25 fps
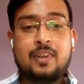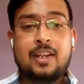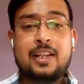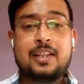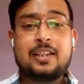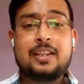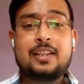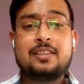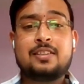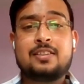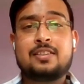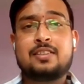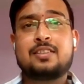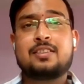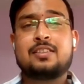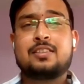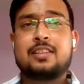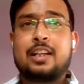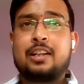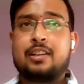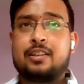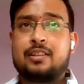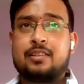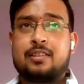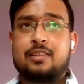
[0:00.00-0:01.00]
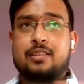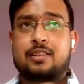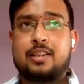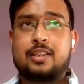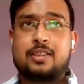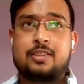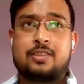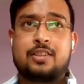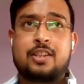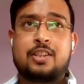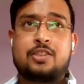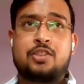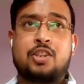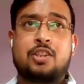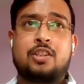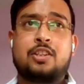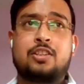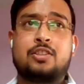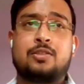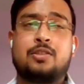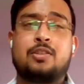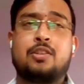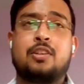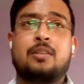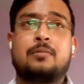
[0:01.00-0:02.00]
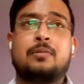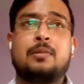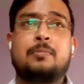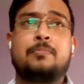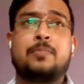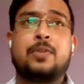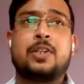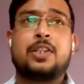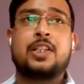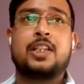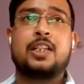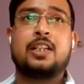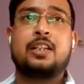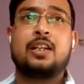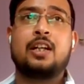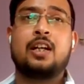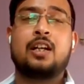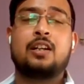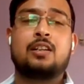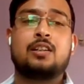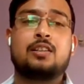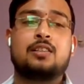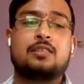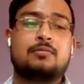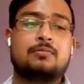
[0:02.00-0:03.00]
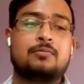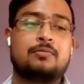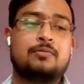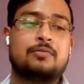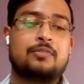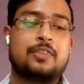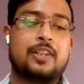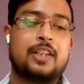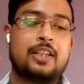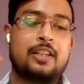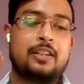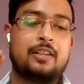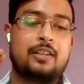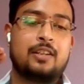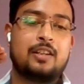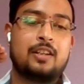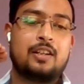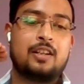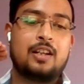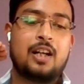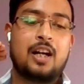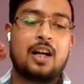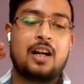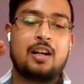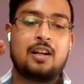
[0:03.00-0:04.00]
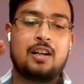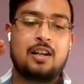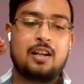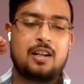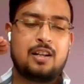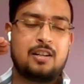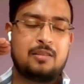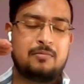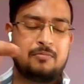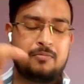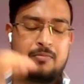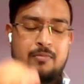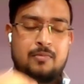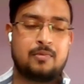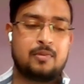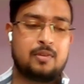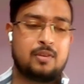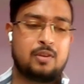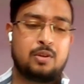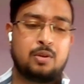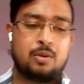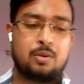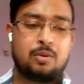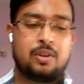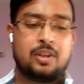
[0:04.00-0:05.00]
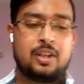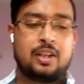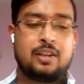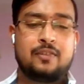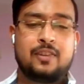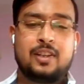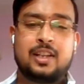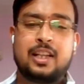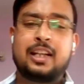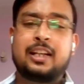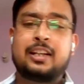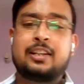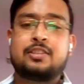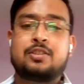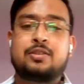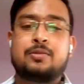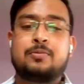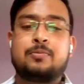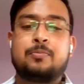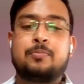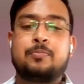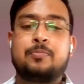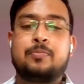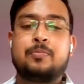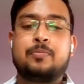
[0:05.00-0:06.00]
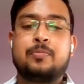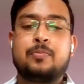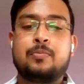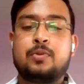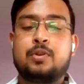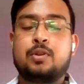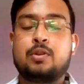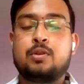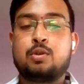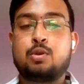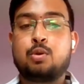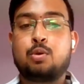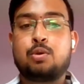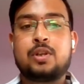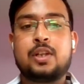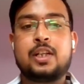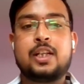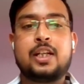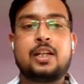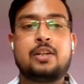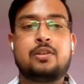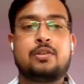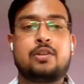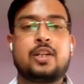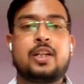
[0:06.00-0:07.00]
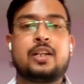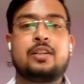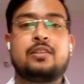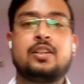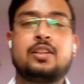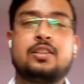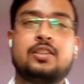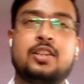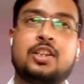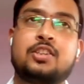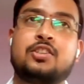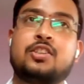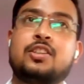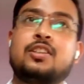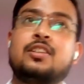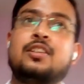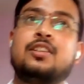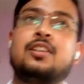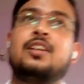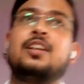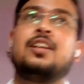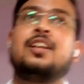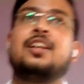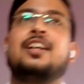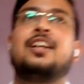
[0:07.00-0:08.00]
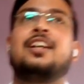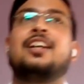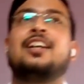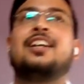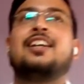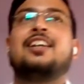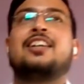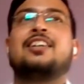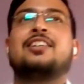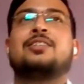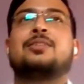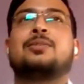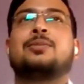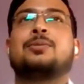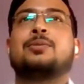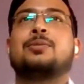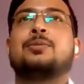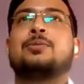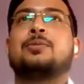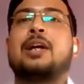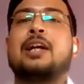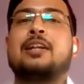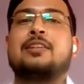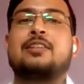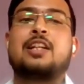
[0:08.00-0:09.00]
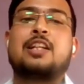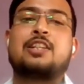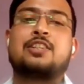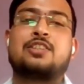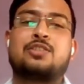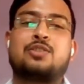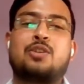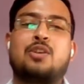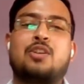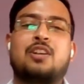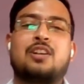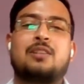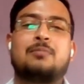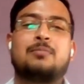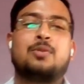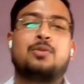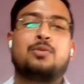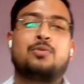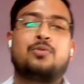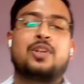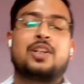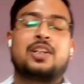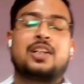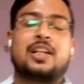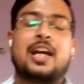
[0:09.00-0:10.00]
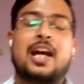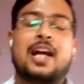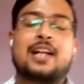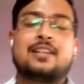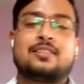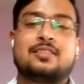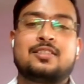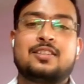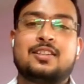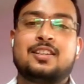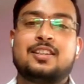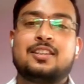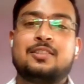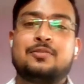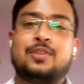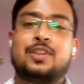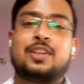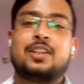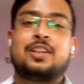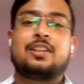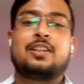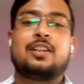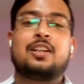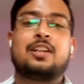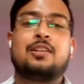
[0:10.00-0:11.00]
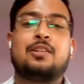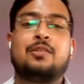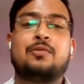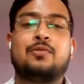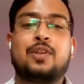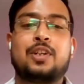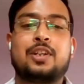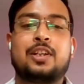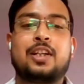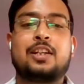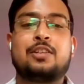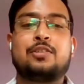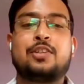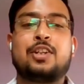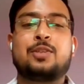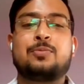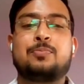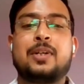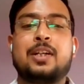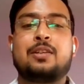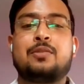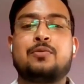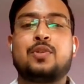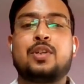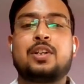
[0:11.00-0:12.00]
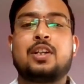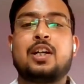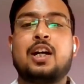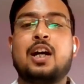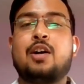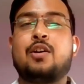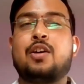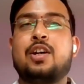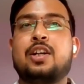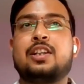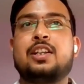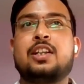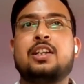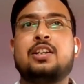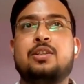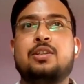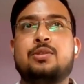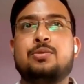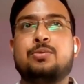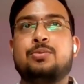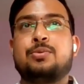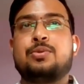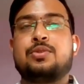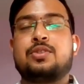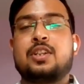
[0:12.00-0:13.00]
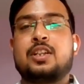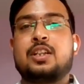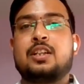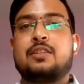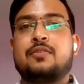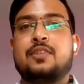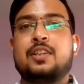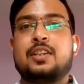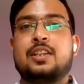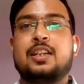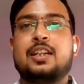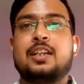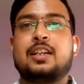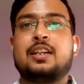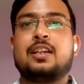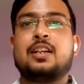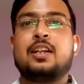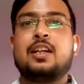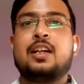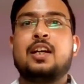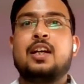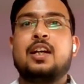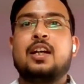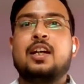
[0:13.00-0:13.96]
in this session is going to be pretty at a very lower level, like it's totally introductory session. So I'd let's talk about what GANs are, what can you expect, what how are they used, and everything.